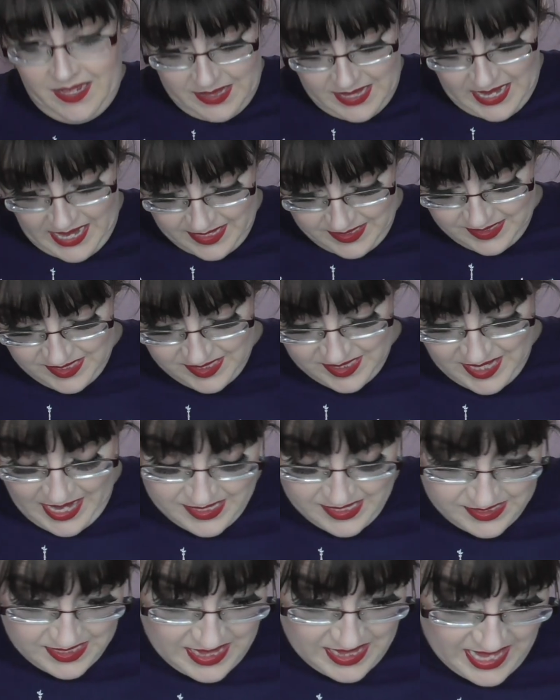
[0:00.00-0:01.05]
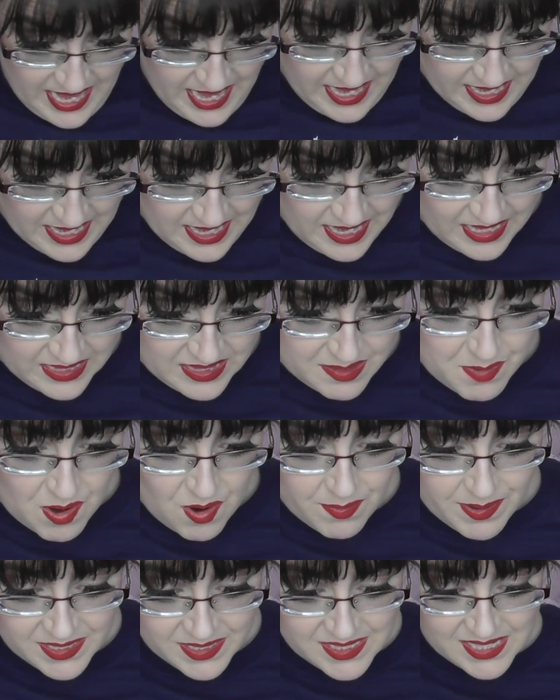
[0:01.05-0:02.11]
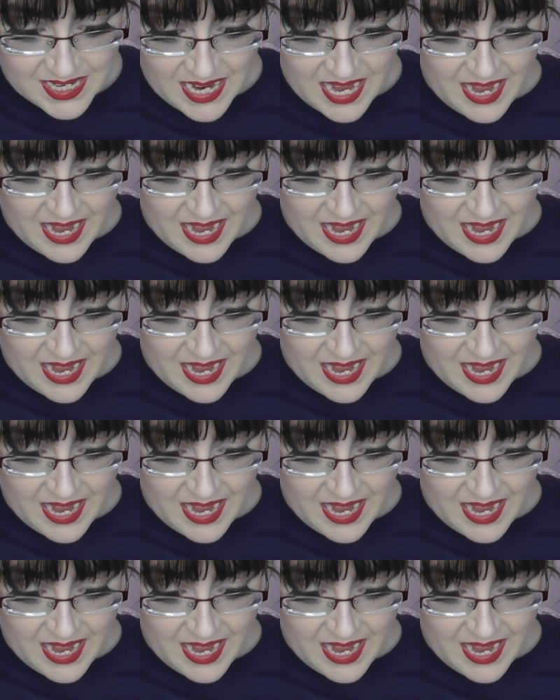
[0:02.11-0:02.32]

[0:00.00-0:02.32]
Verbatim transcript: that's the thing at the moment.